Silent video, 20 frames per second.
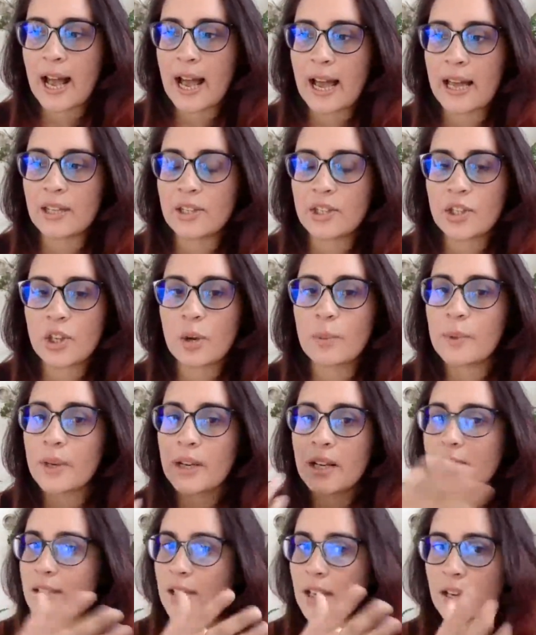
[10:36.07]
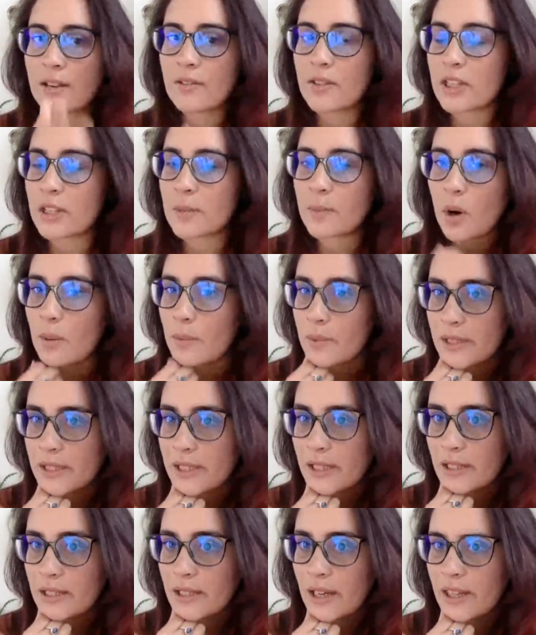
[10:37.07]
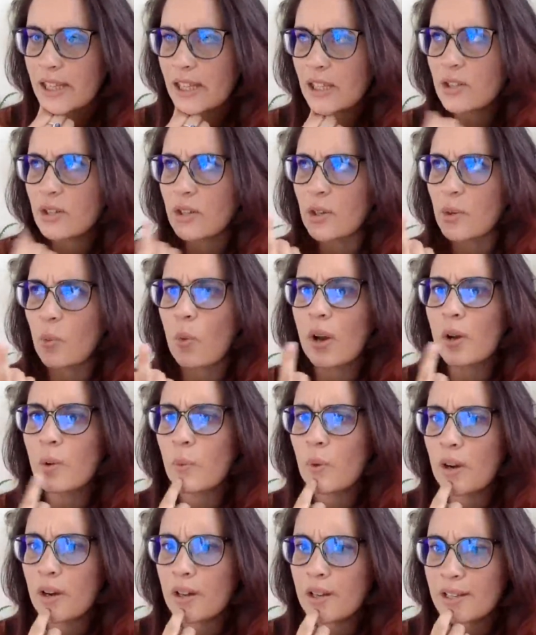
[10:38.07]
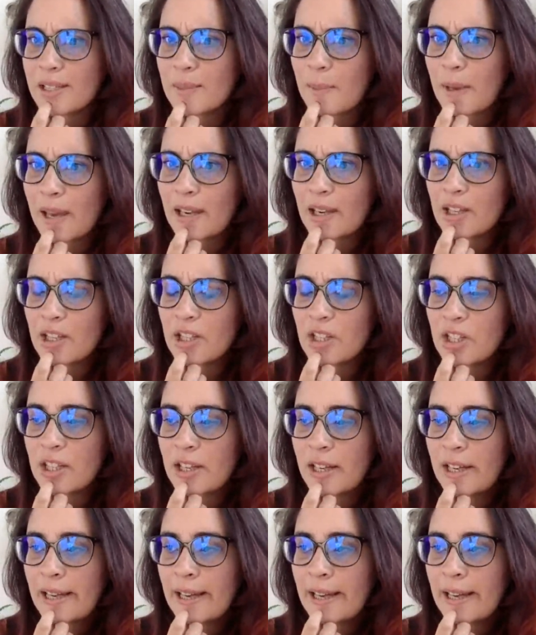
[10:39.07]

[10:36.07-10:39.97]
And so, because none of these poems did, I think there's only one word in Spanish.